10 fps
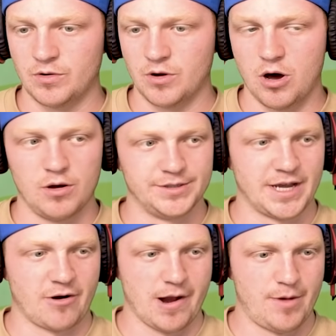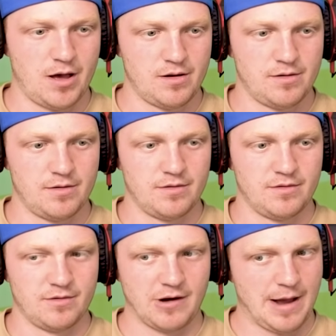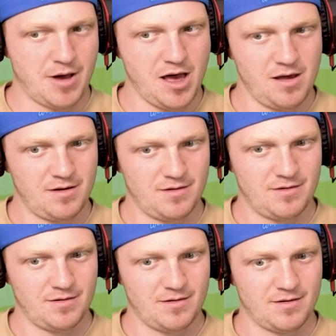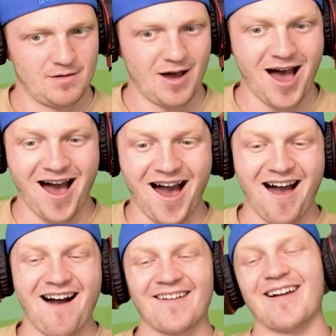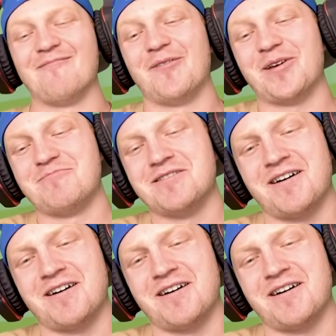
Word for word: Oh, is that grandma? Grandma? Oh, grandma, give me a